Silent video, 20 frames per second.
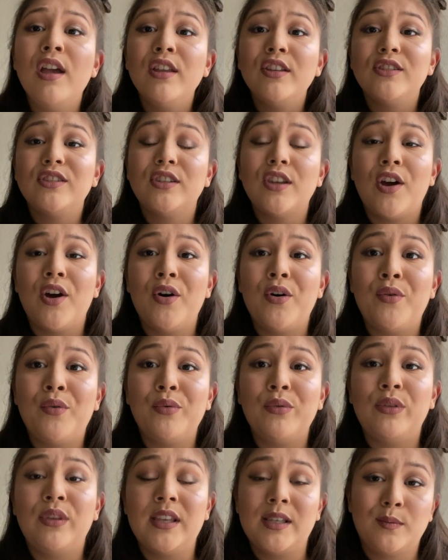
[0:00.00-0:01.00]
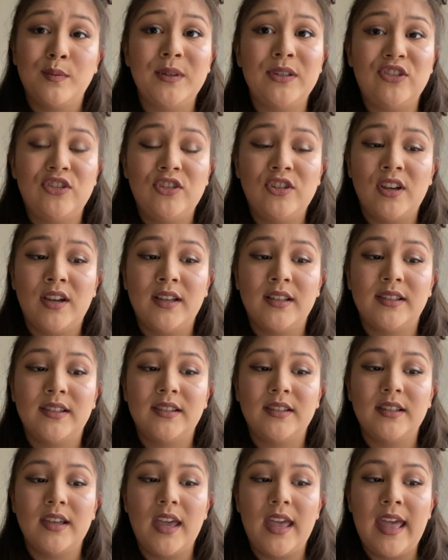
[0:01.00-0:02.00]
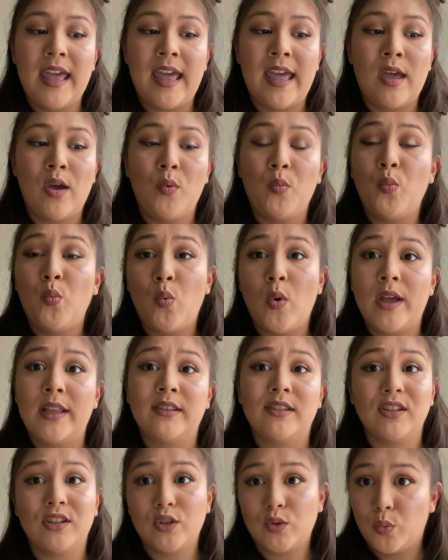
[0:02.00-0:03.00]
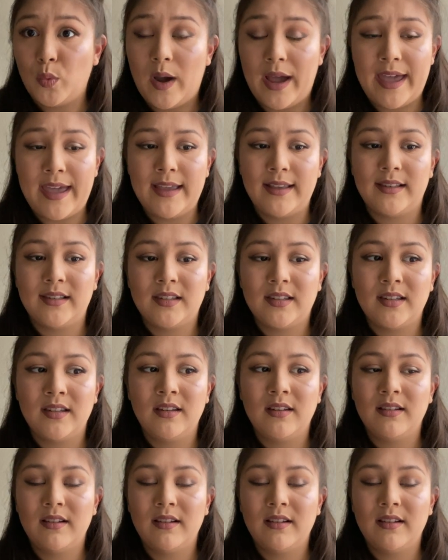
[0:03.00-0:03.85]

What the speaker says: So this was just a once or twice